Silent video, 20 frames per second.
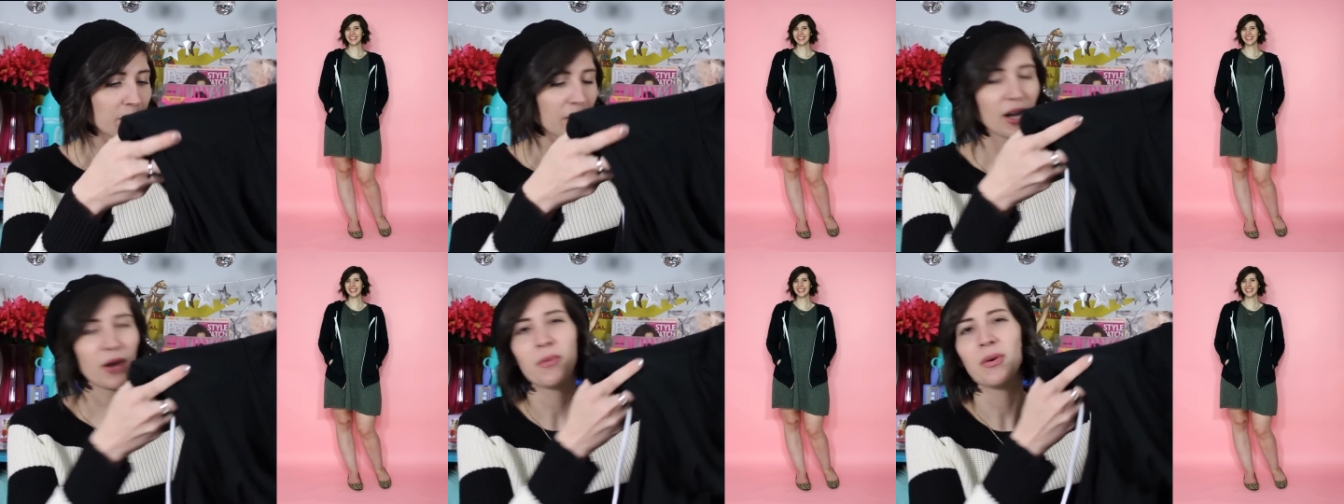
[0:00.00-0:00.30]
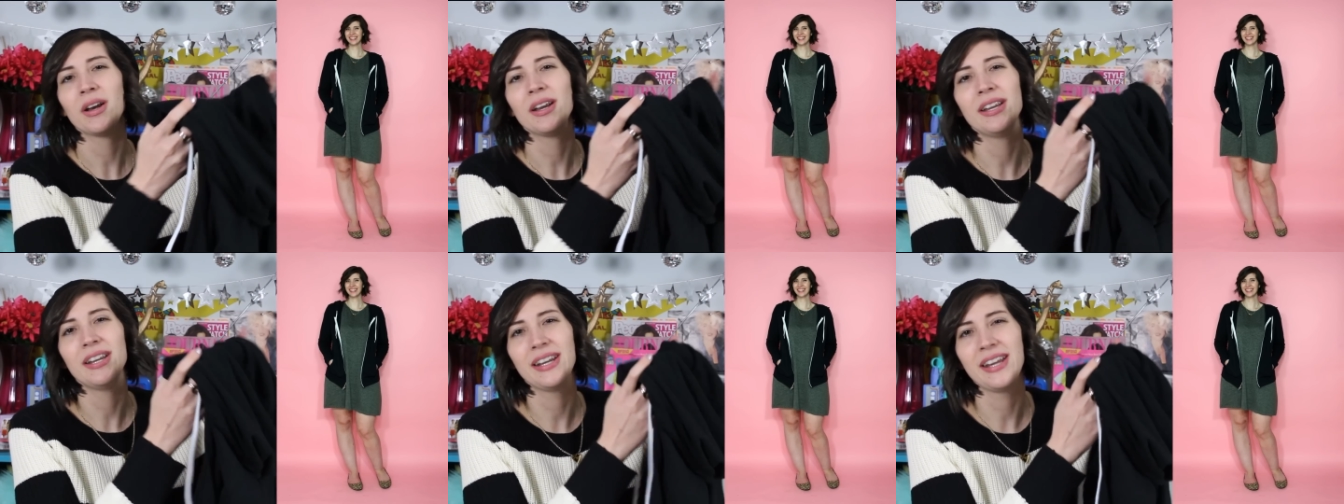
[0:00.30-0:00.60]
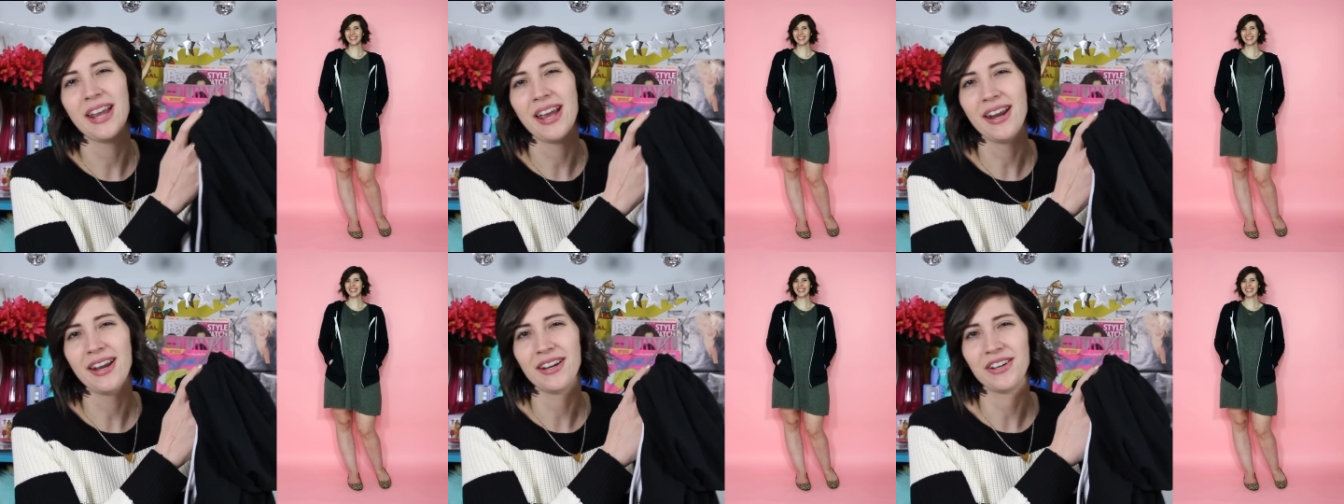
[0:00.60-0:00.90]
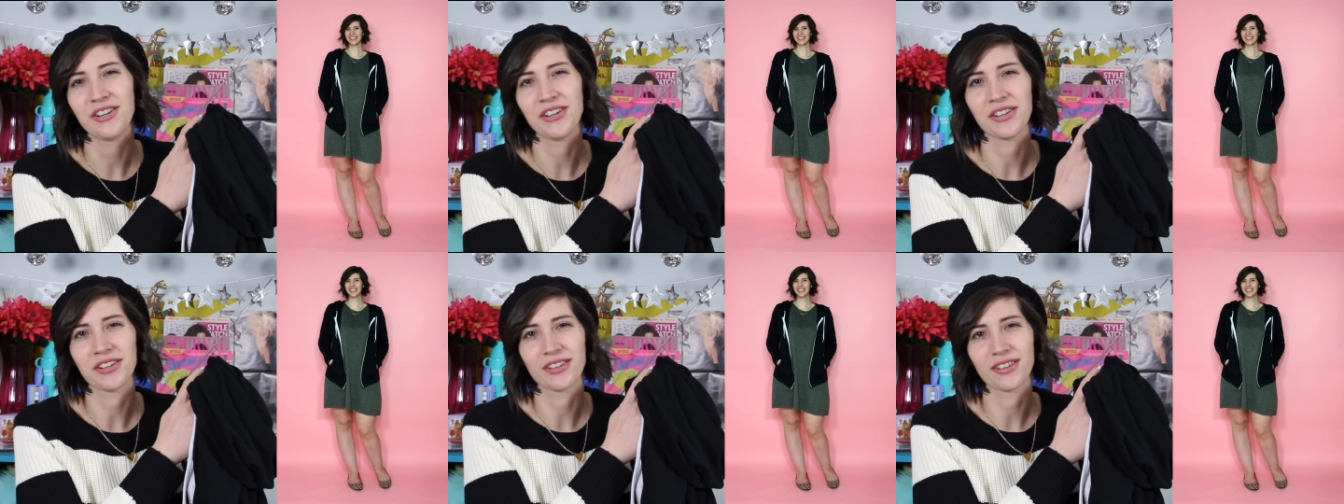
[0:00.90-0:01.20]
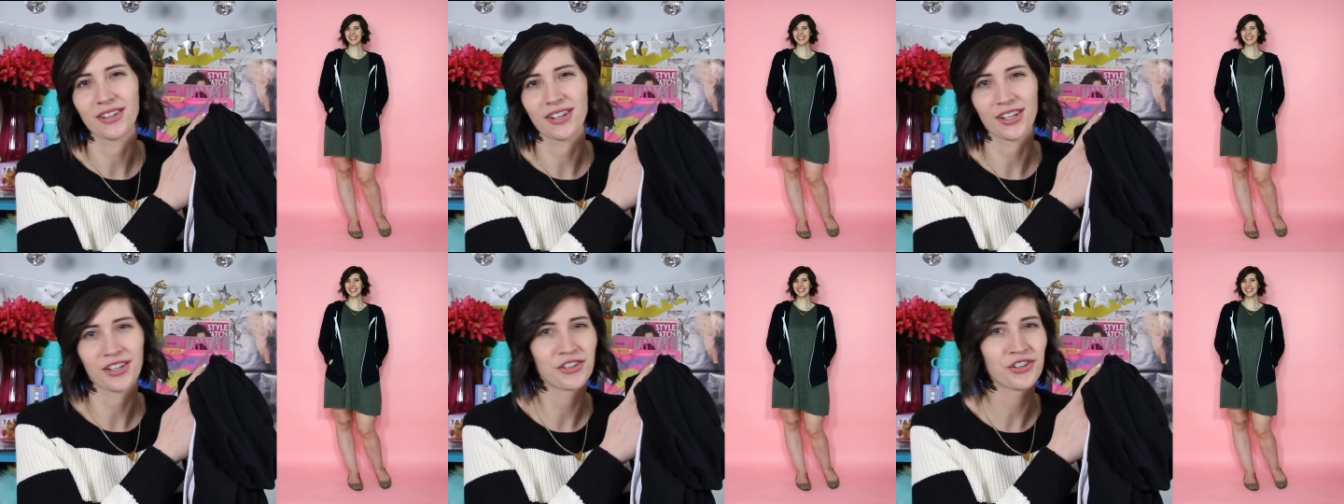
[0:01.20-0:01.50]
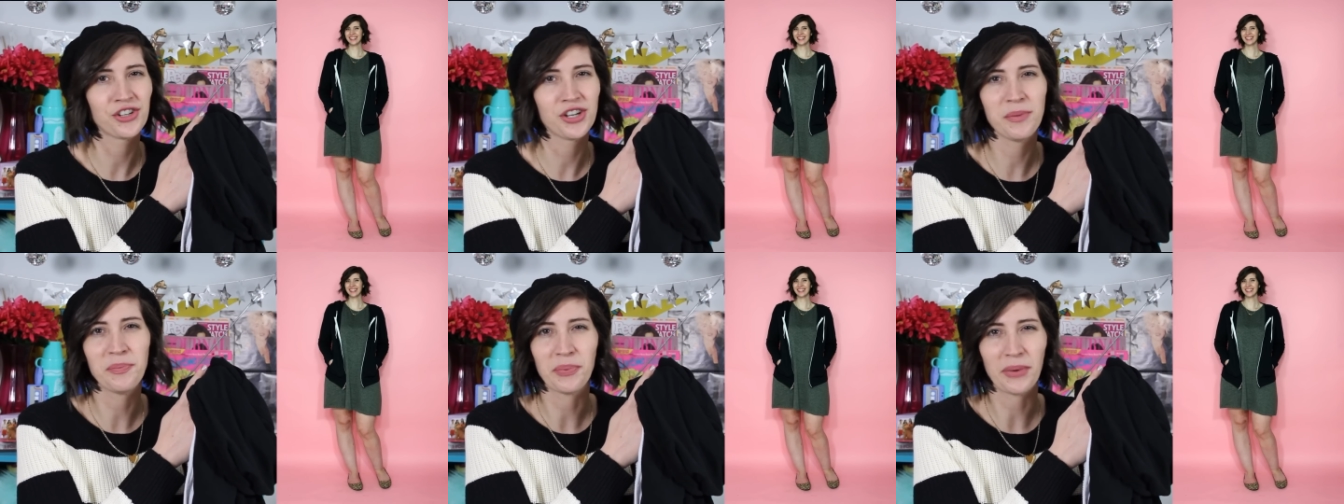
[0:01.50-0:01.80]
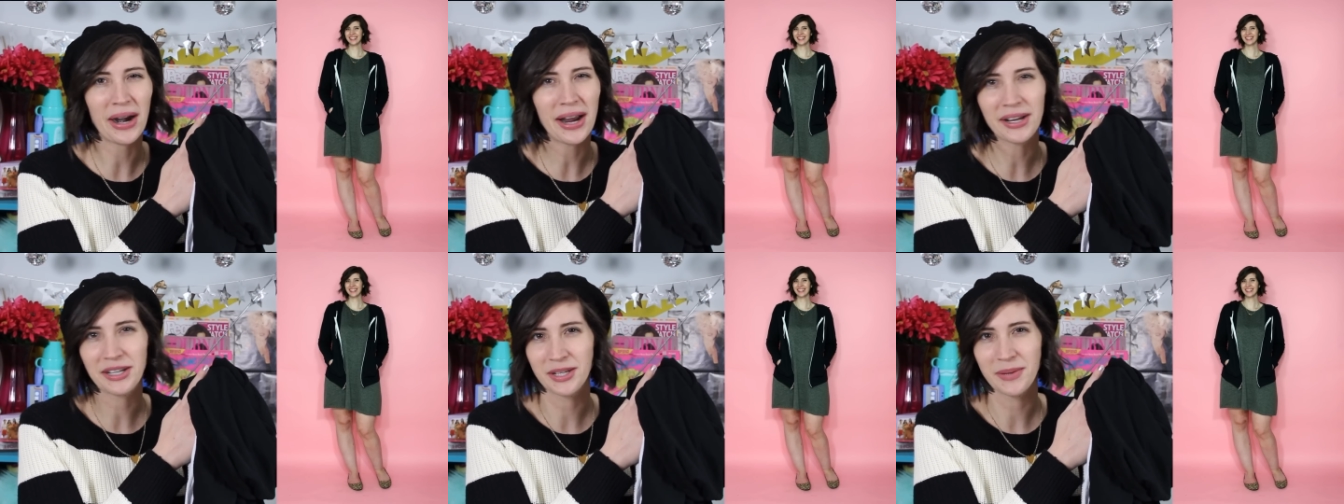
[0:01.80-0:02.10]
but I wanted to get it just because she
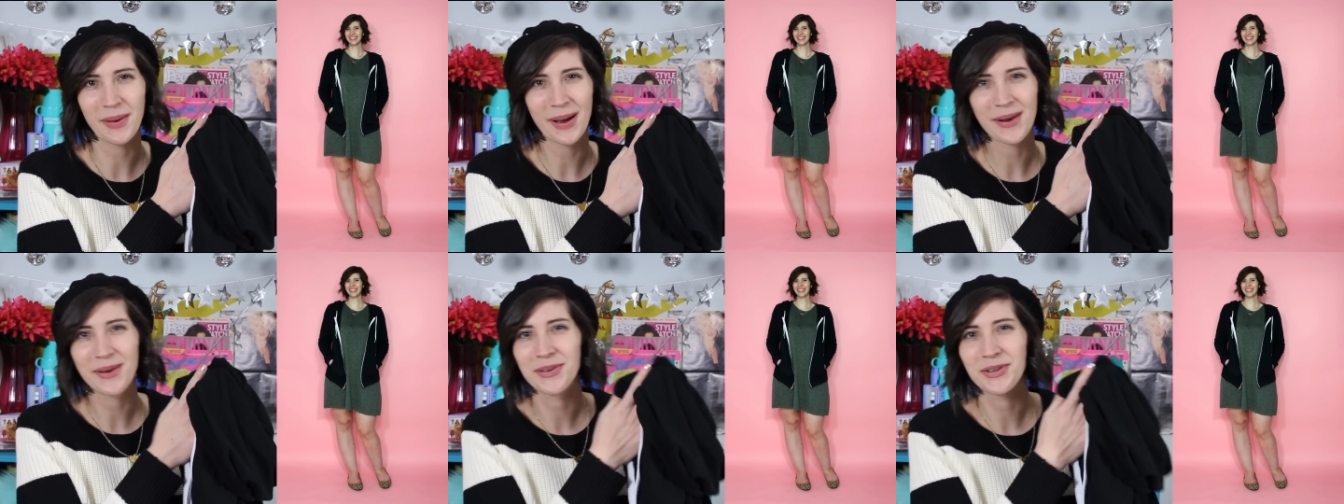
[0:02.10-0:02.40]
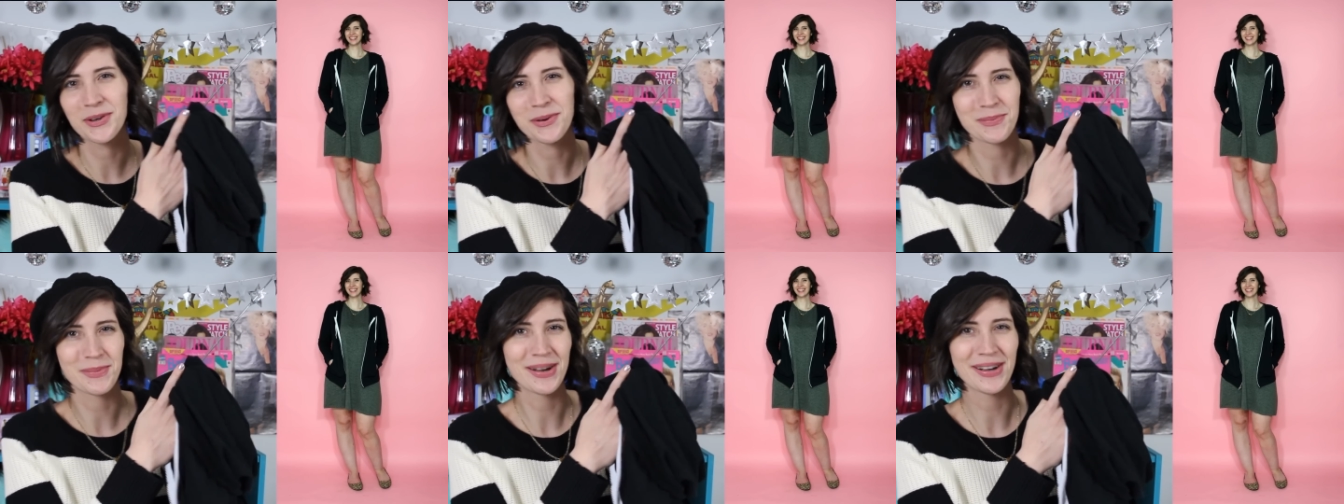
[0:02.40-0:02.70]
brags about it so